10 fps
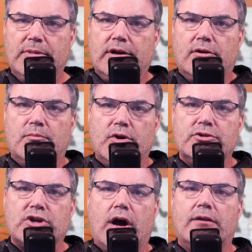but it'll
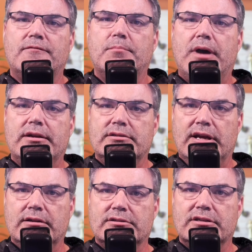merge all of the
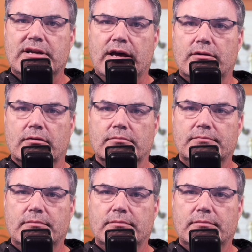metadata together.